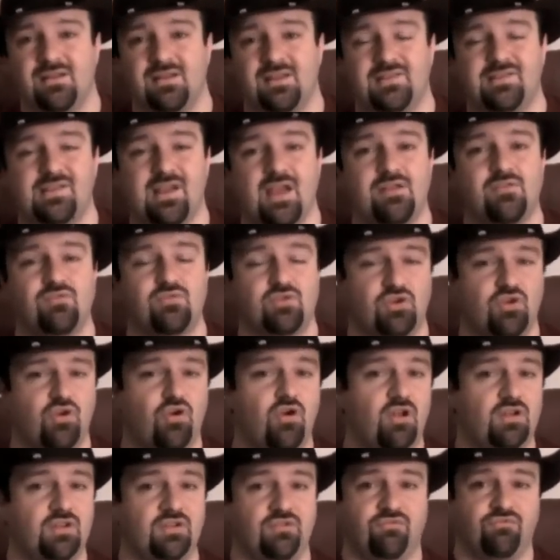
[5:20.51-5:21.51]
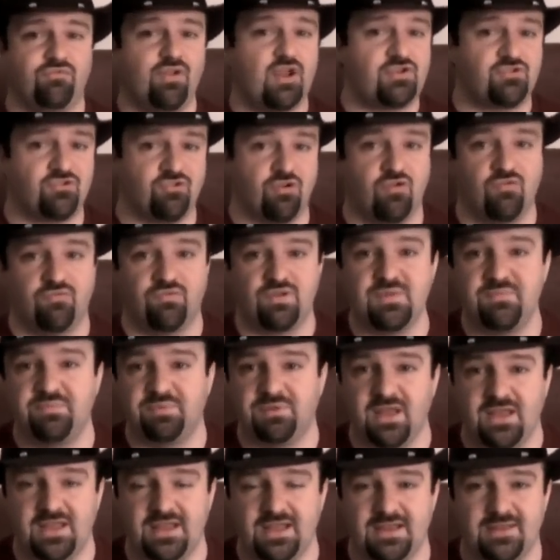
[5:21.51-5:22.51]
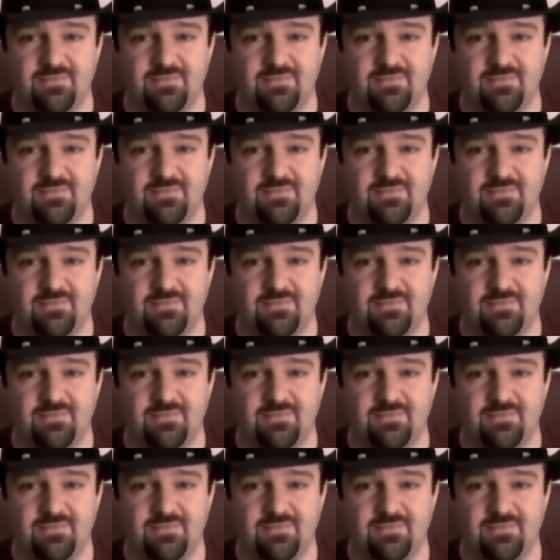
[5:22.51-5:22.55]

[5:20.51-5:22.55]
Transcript: is that I don't call it retro replay